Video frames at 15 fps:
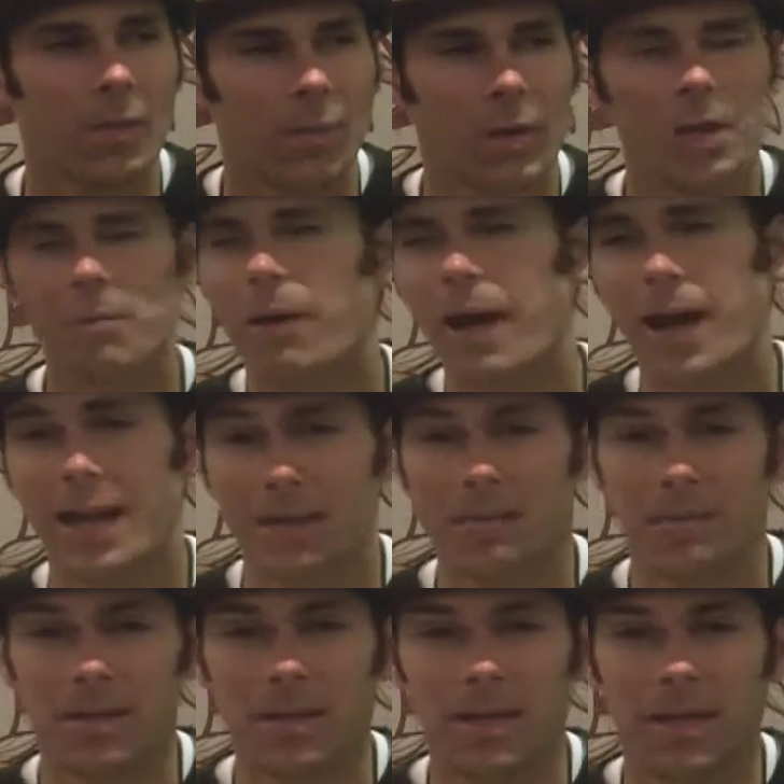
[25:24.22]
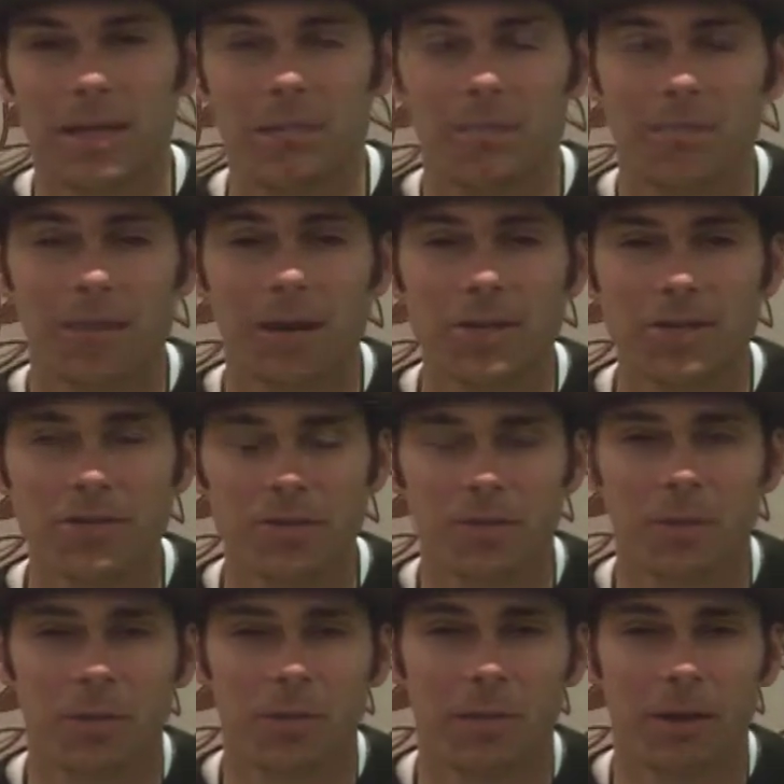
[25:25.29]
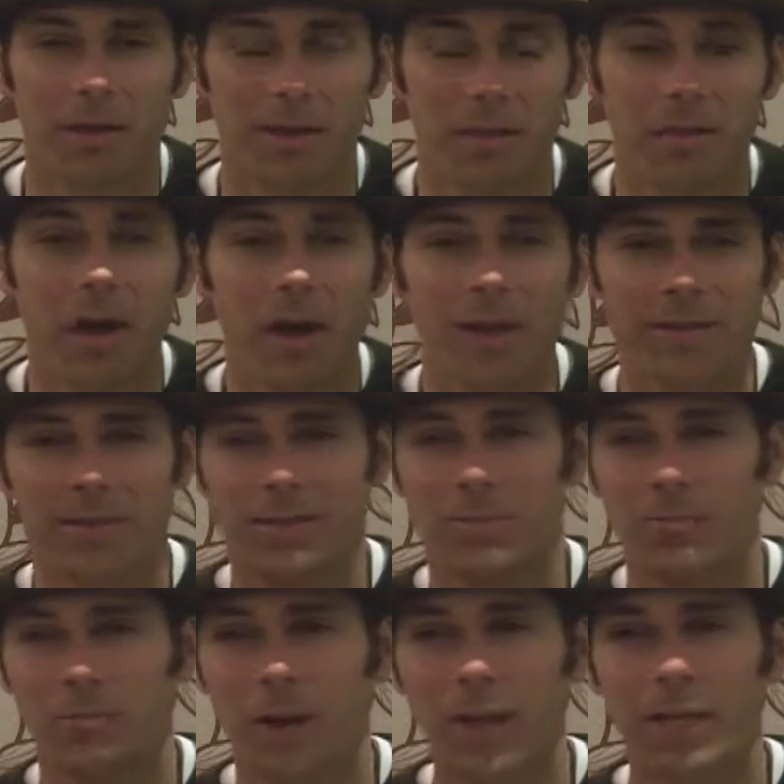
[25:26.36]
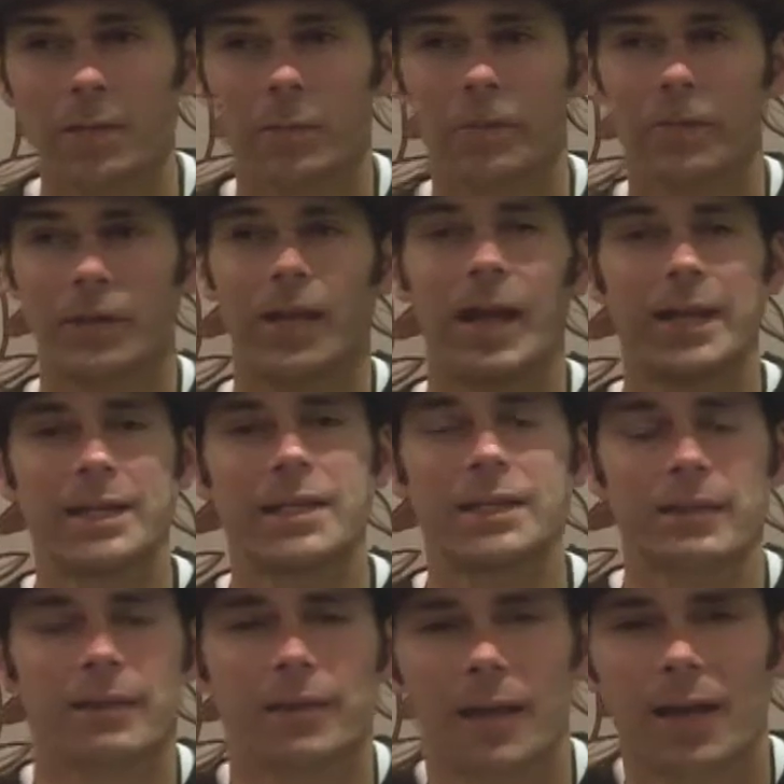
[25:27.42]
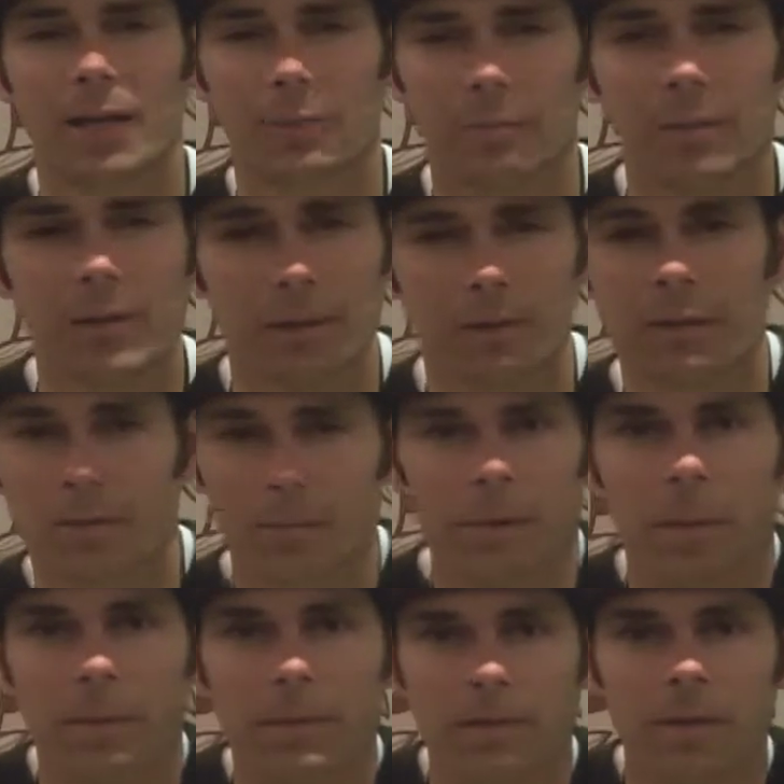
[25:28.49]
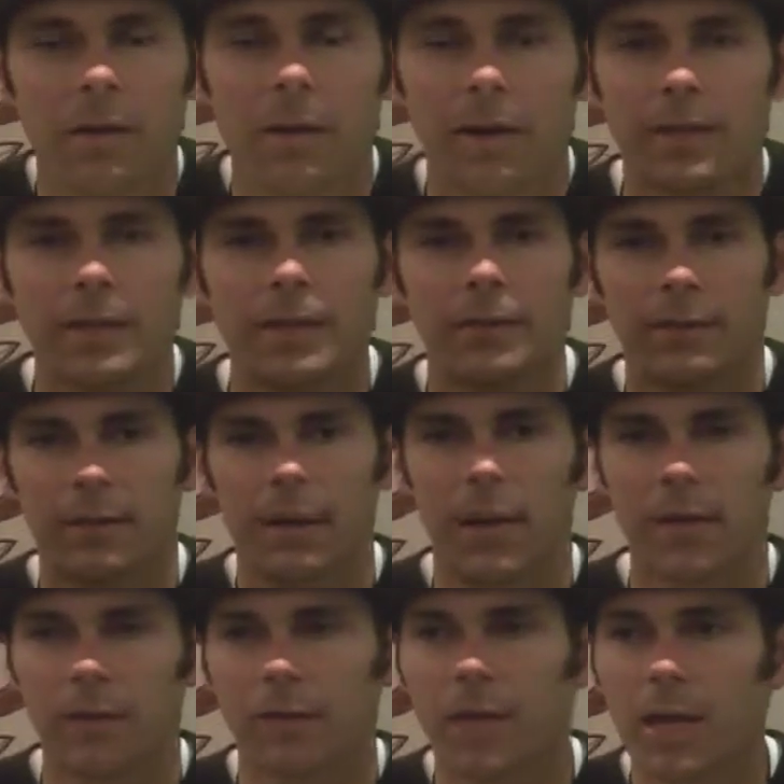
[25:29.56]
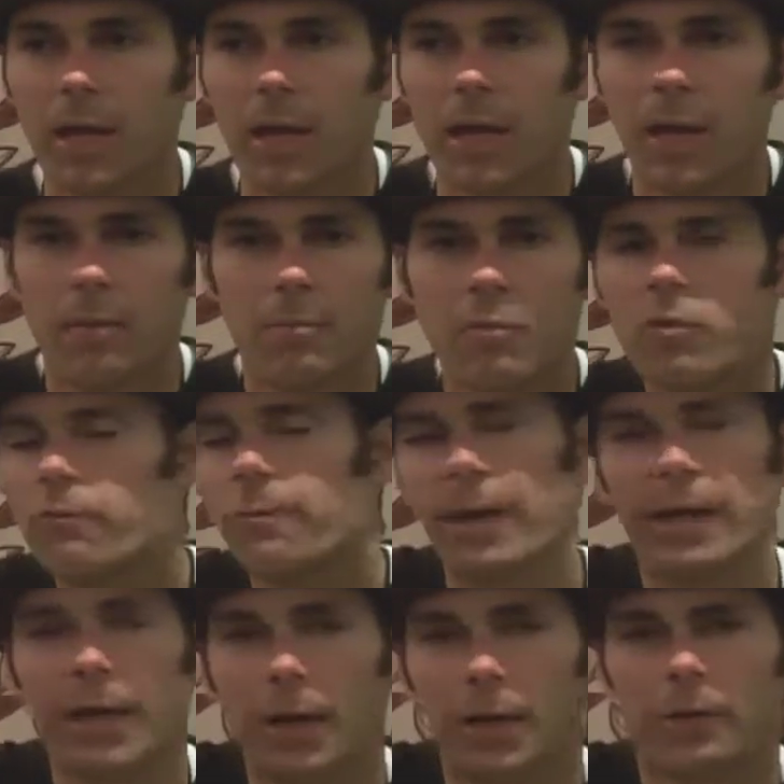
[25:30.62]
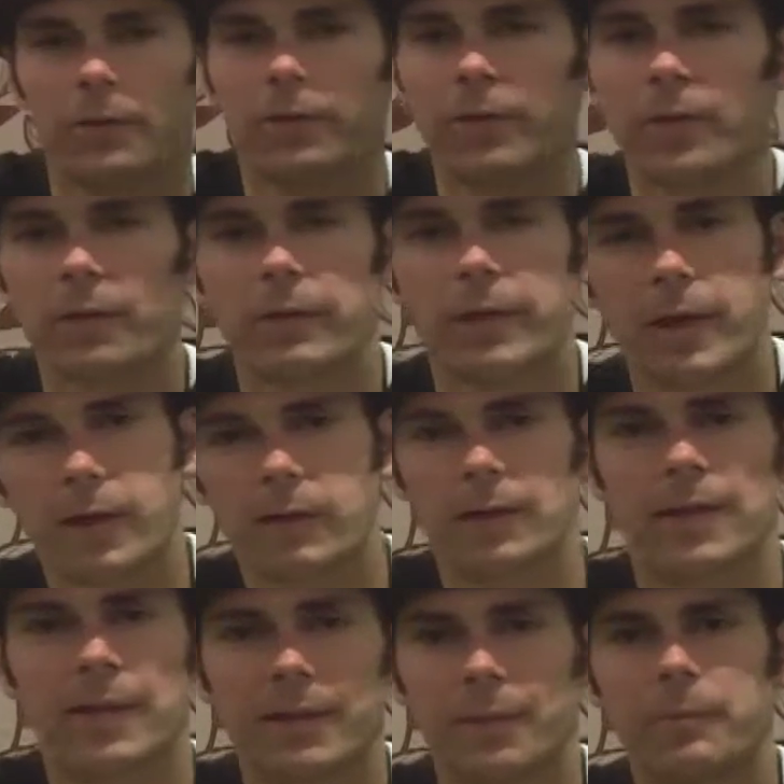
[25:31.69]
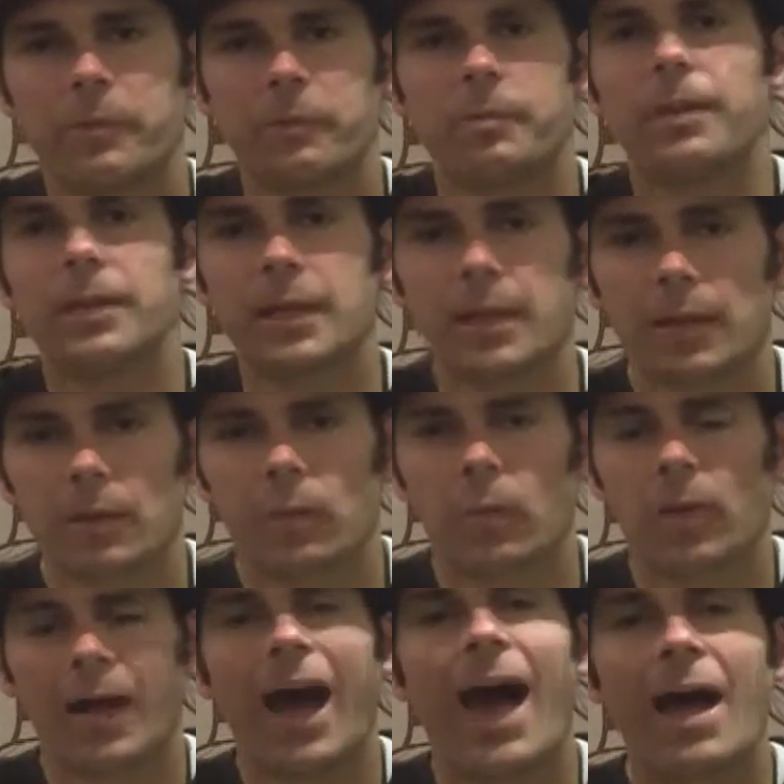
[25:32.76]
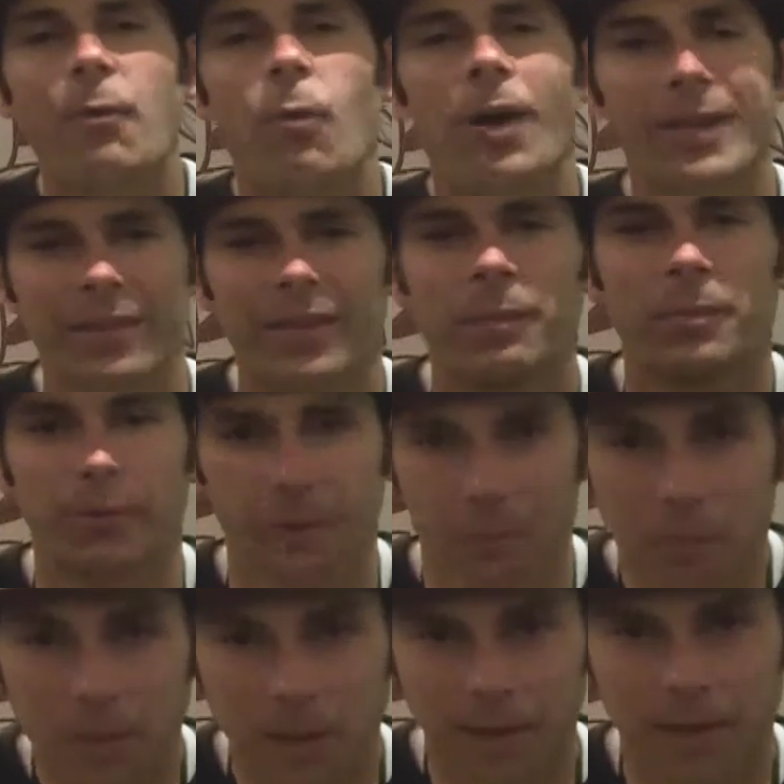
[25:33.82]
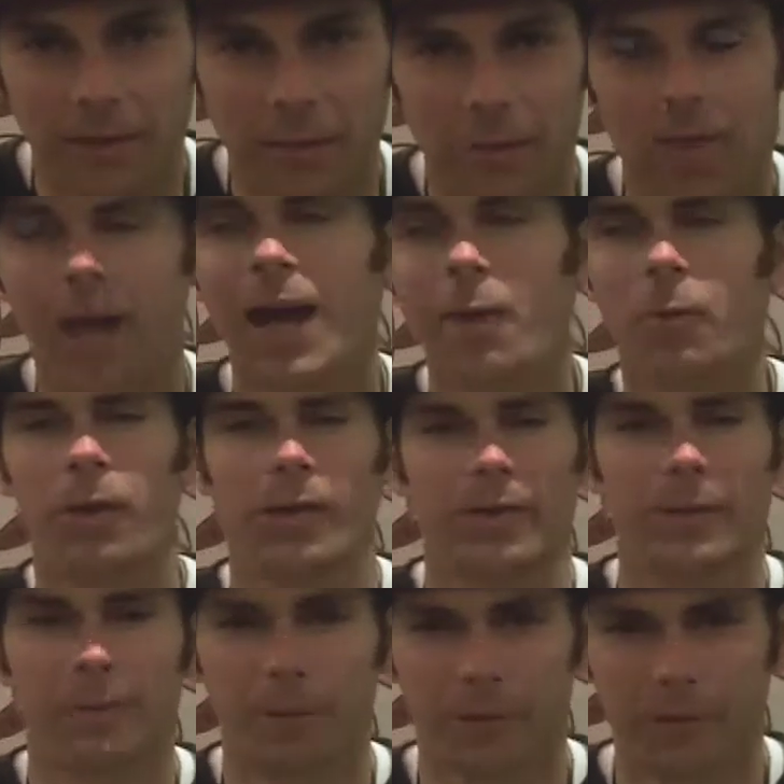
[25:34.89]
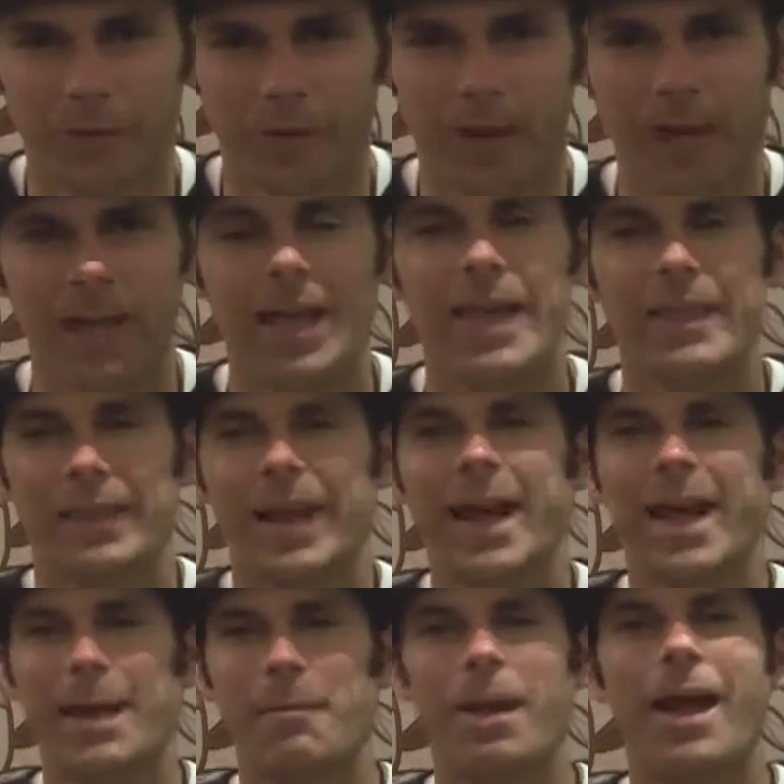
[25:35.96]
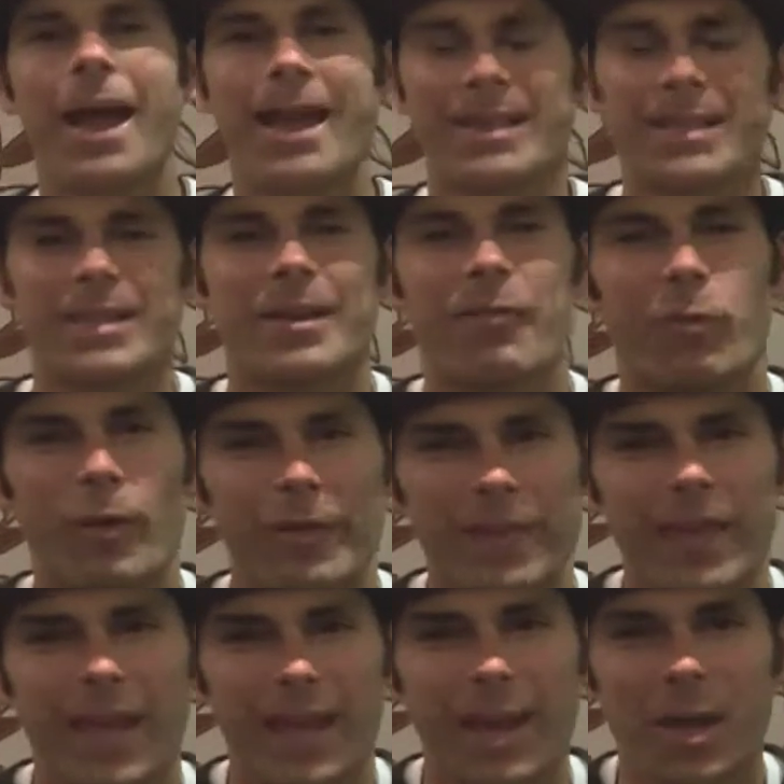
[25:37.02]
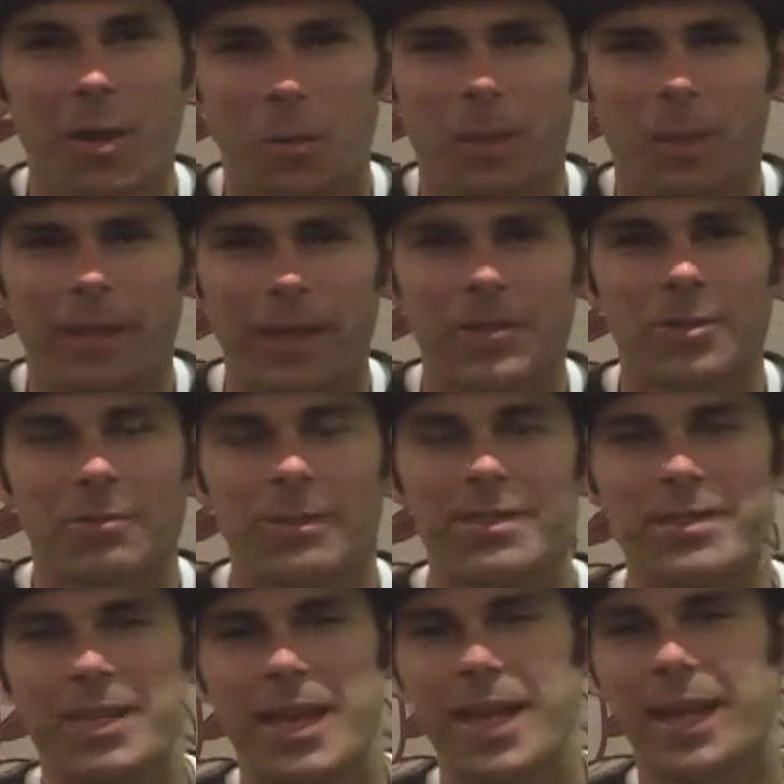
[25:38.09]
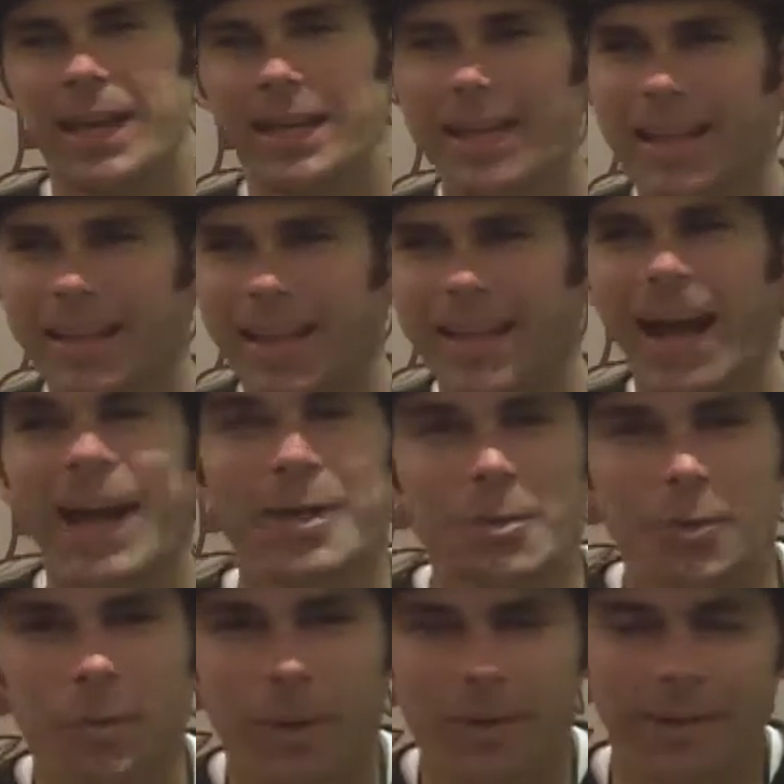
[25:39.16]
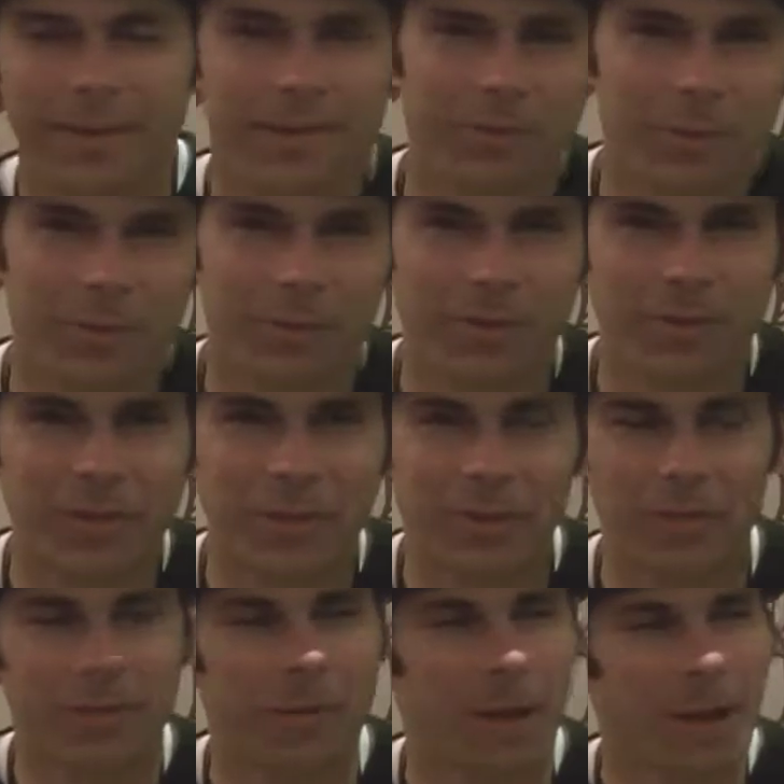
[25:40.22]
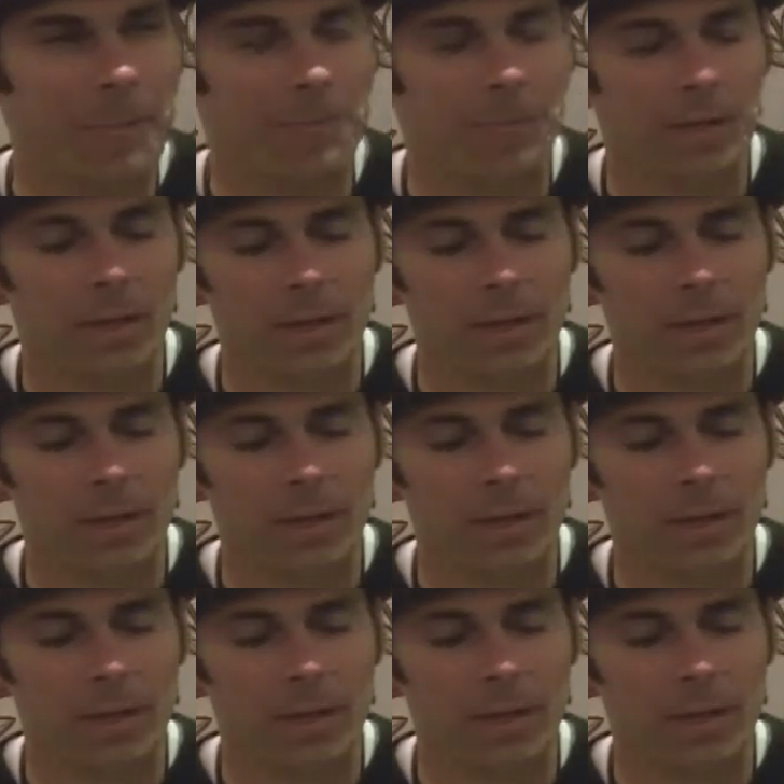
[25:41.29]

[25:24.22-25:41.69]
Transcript: one of my impressions or one of my thoughts as a writer was that I needed to kind of be this puppeteer. I needed to kind of move my characters here and there and get them speaking what I wanted them to speak, what I wanted them to say, that I had my idea of what they should be saying, and I knew what this scene was about.